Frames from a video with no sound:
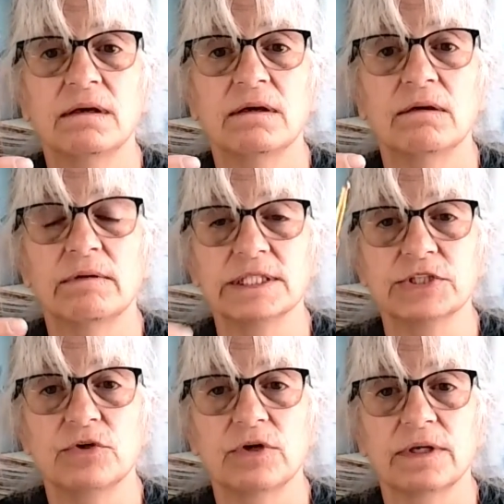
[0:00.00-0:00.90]
resin
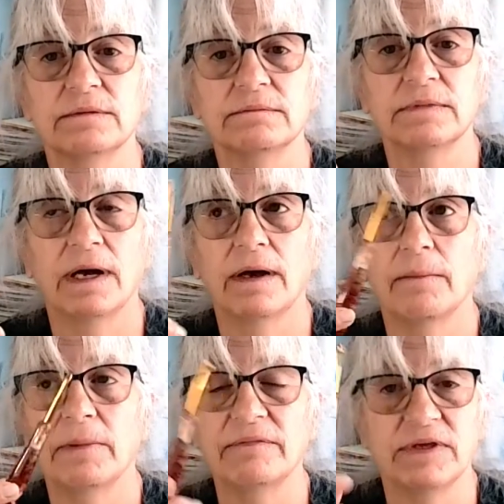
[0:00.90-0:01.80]
hook.
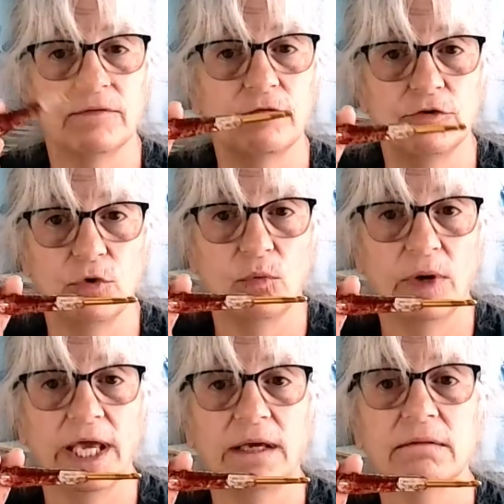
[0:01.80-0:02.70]
I've given a few
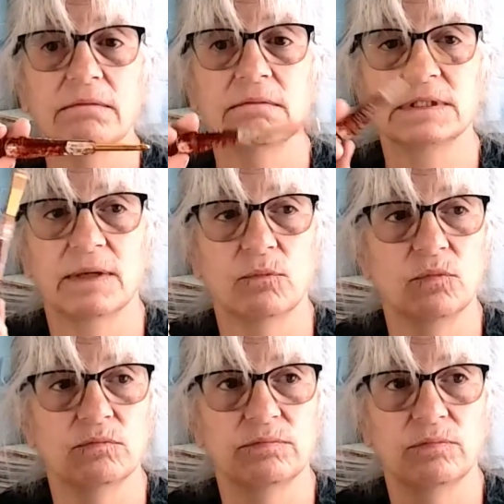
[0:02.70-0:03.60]
away,
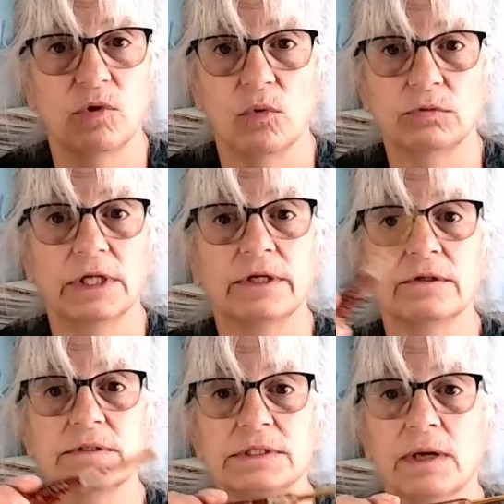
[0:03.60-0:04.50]
some gold glitter,
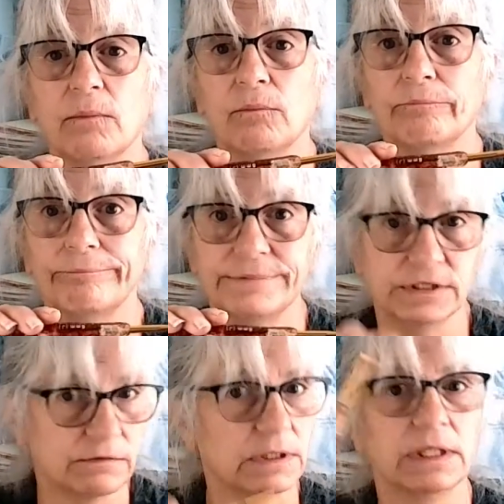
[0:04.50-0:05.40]
some
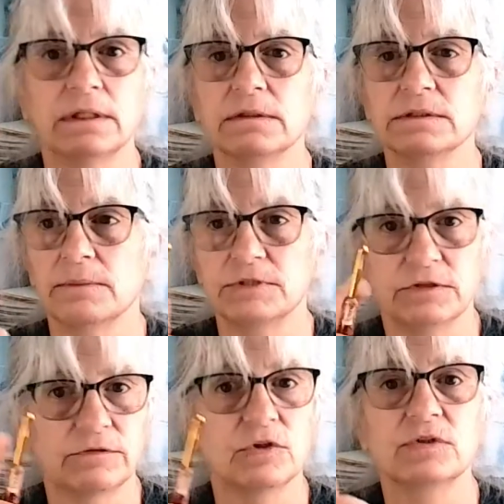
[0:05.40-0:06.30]
silver glitter, some
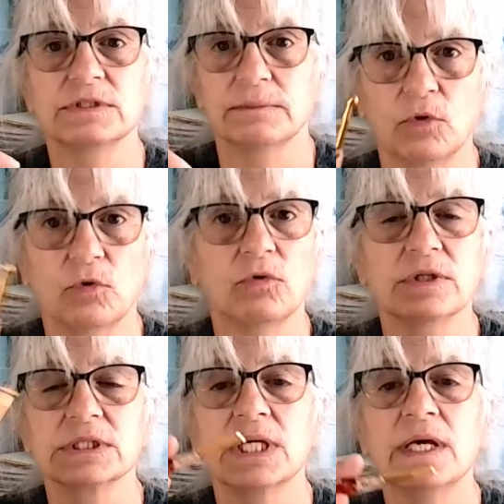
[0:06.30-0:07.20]
silver hooks, some
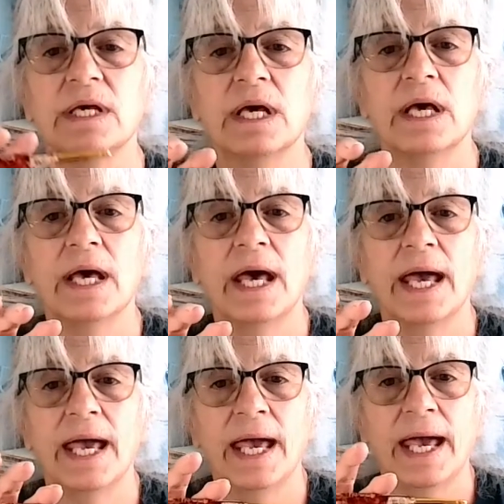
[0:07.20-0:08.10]
hooks,
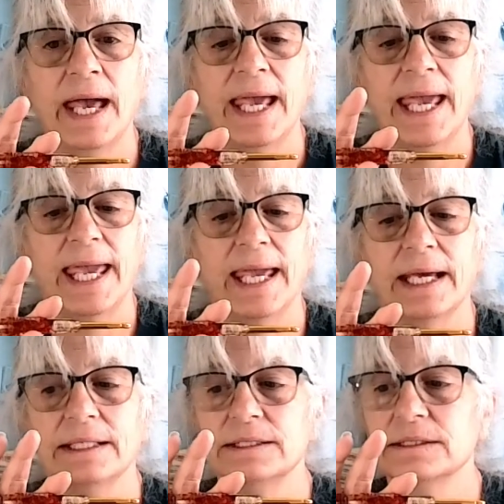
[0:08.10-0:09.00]

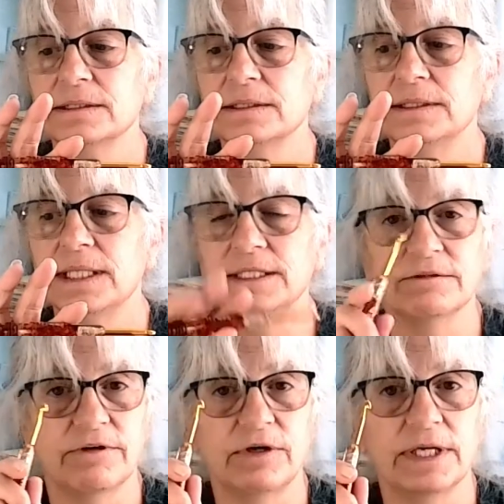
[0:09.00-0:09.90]
and it's a
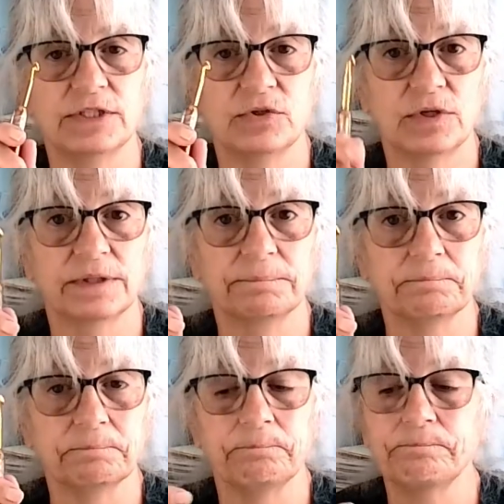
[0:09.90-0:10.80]
very nice hook.
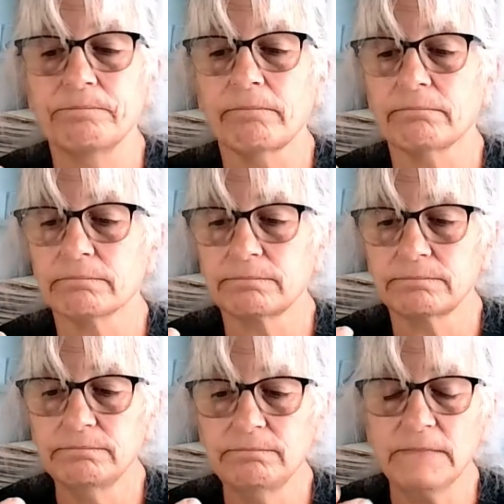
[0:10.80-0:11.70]

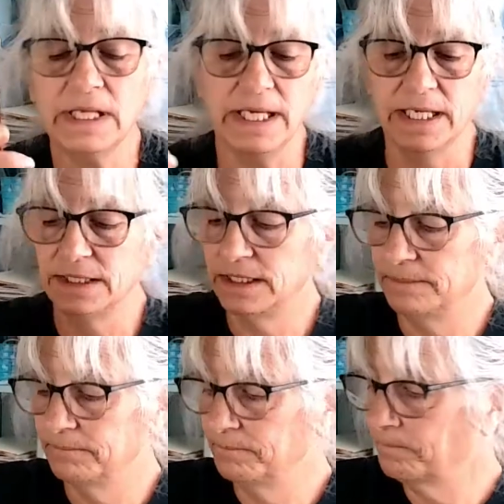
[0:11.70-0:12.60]
And
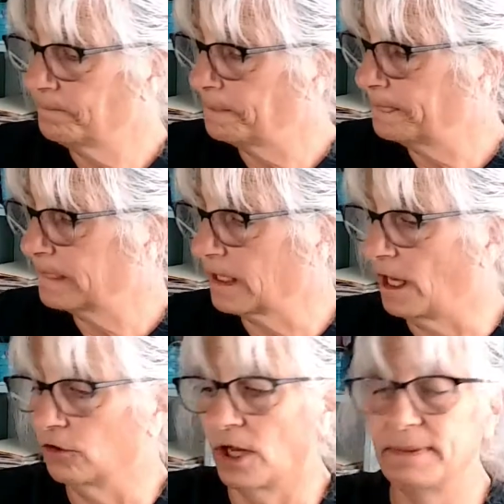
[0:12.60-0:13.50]
a
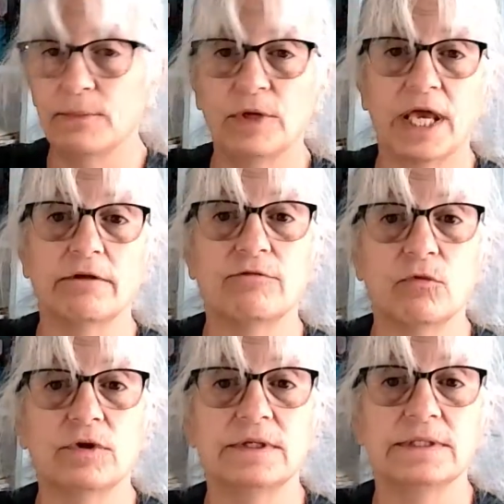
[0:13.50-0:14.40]
lot of people can't
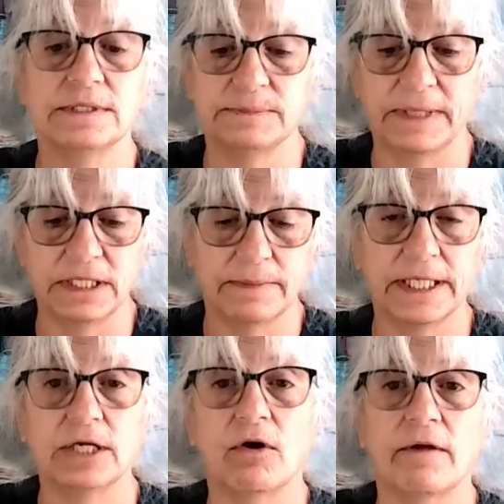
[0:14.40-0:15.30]
afford to spend the
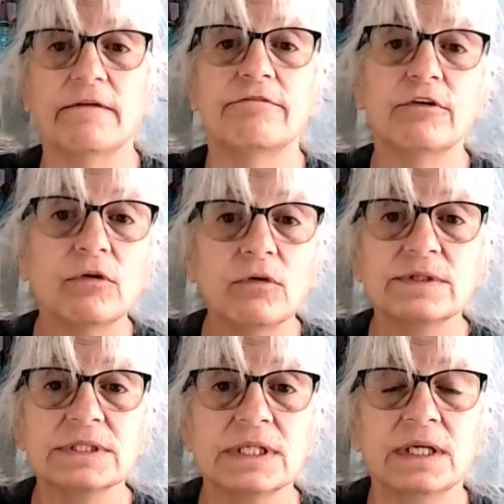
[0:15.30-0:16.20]
money on the furls,
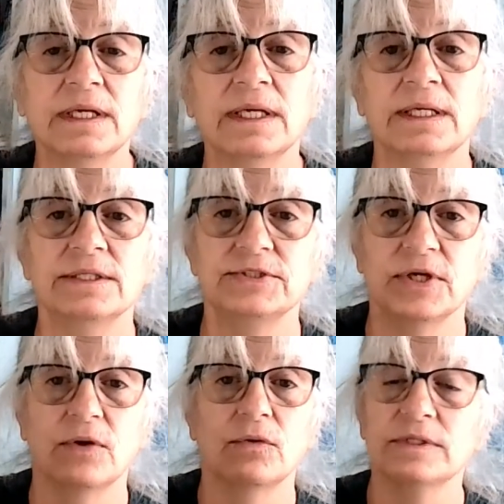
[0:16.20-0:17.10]

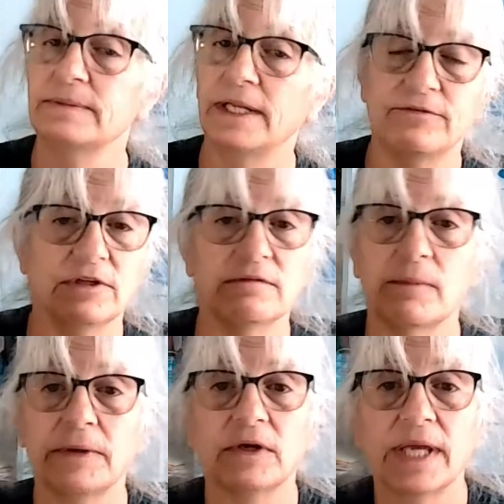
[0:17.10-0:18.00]
so, and if you live up
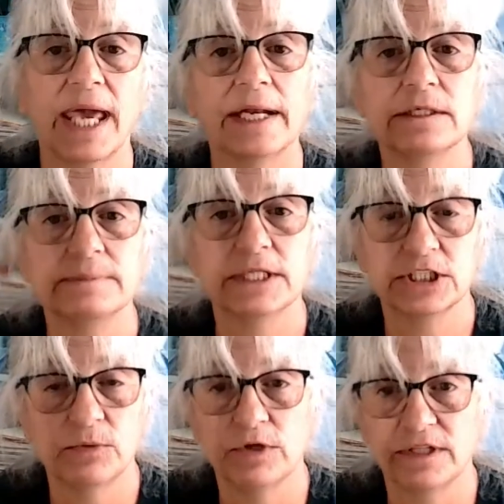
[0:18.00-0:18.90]
here in Canada especially,
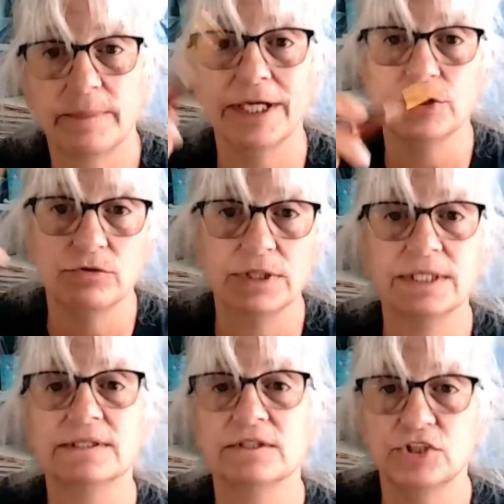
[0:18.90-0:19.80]
where you have to pay
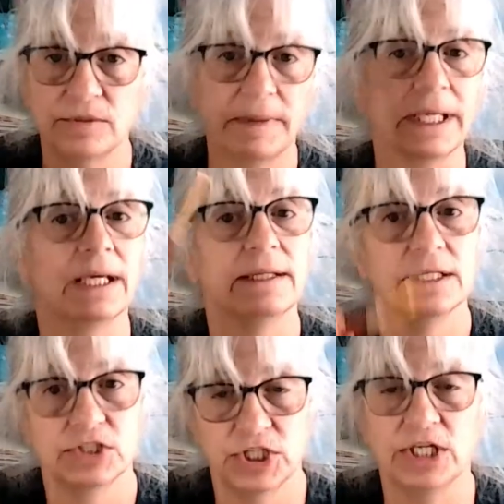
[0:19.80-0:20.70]
duties and the shipping and the
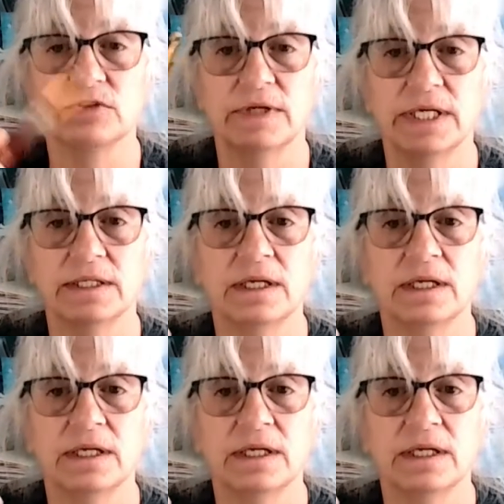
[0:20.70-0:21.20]
exchange rate,